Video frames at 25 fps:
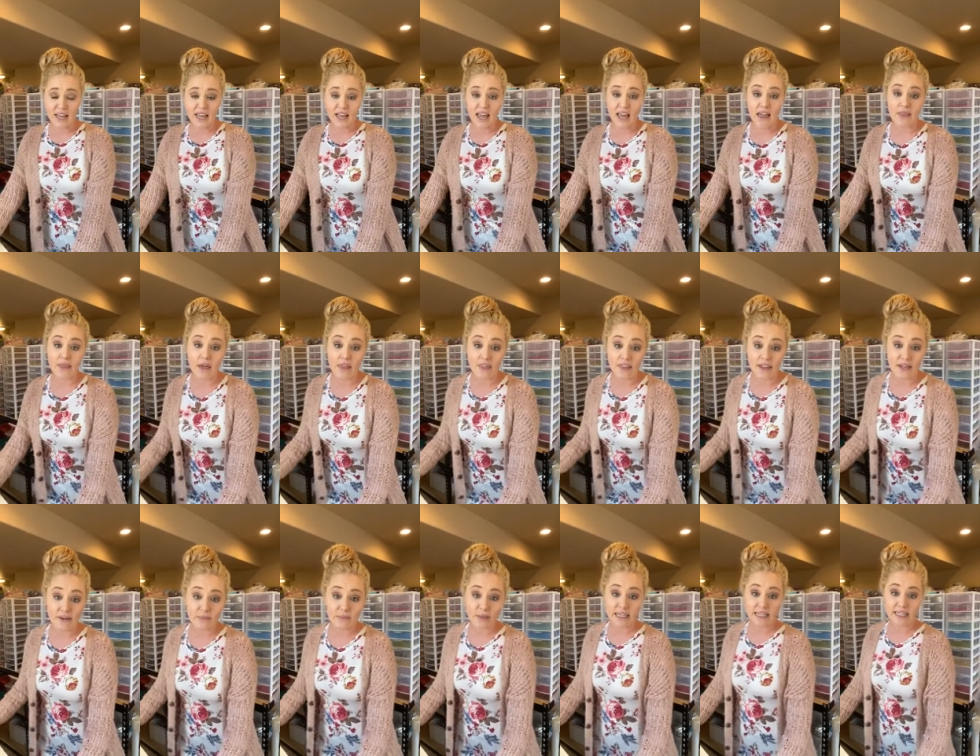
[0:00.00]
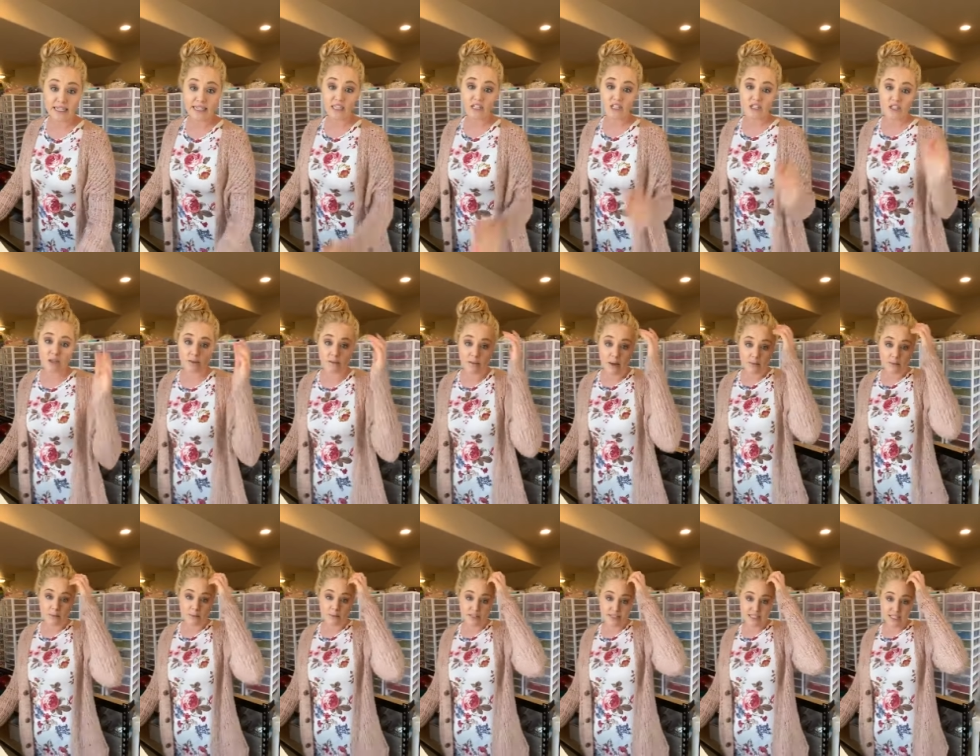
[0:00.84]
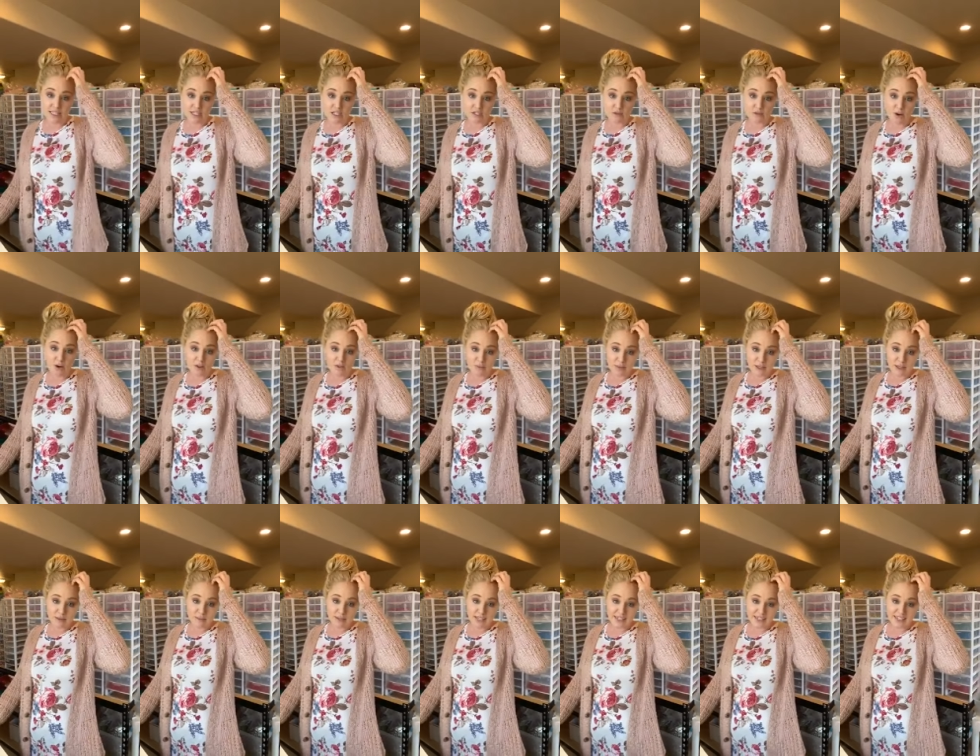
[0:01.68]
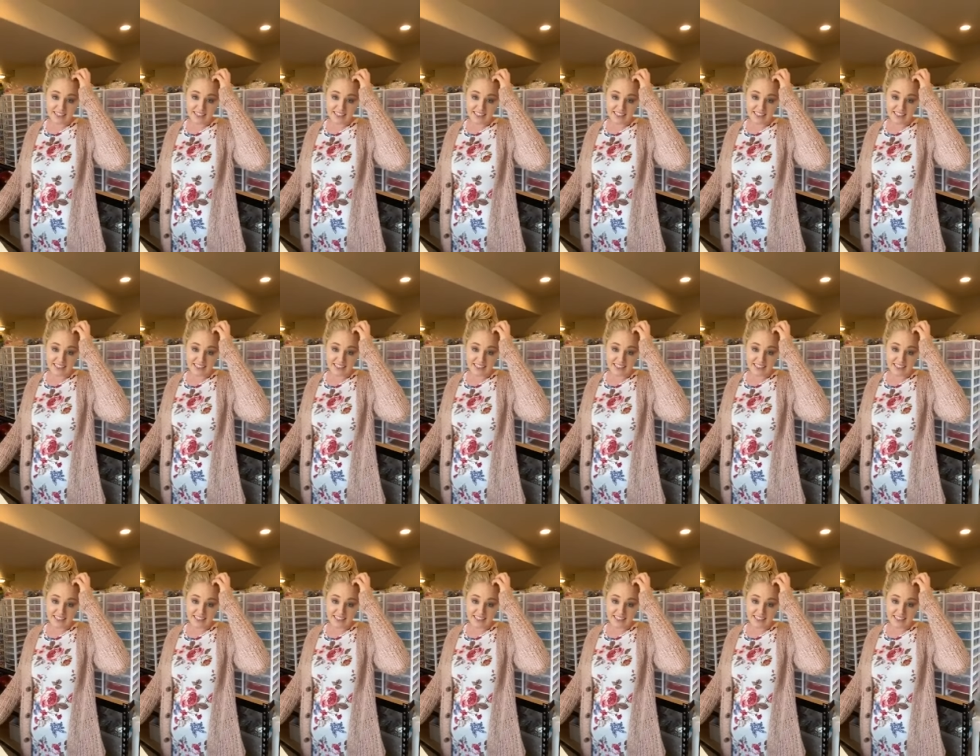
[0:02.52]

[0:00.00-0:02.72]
and that they we need the, the bubbles in 12 millimeter.